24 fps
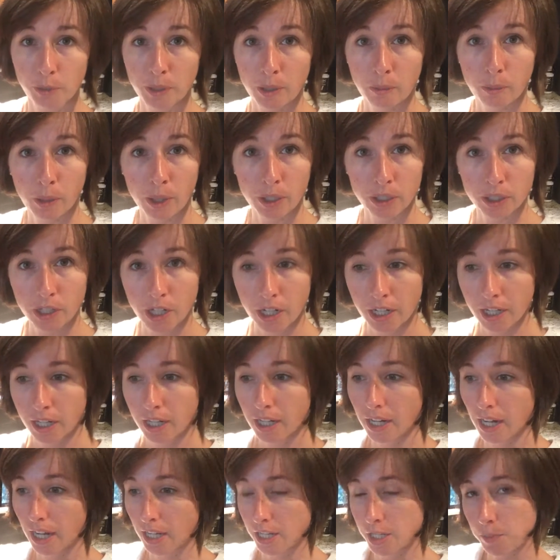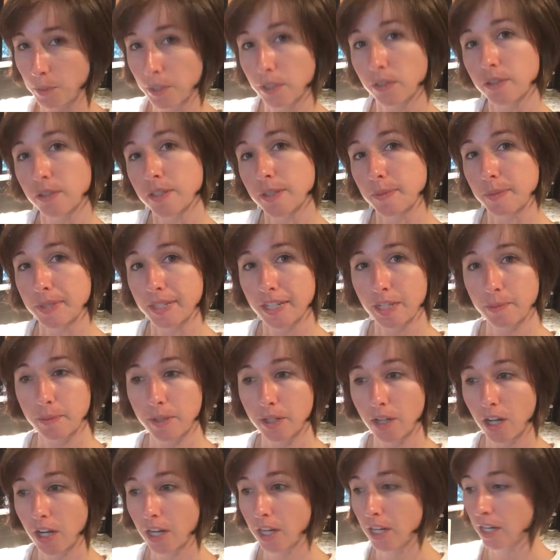bit of butter on it and sprinkle some
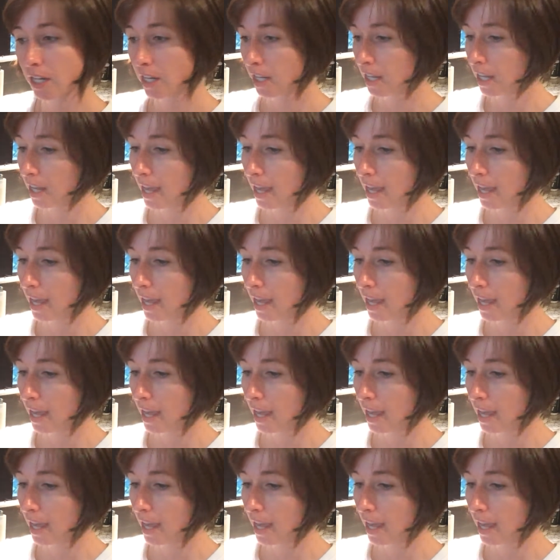cinnamon on it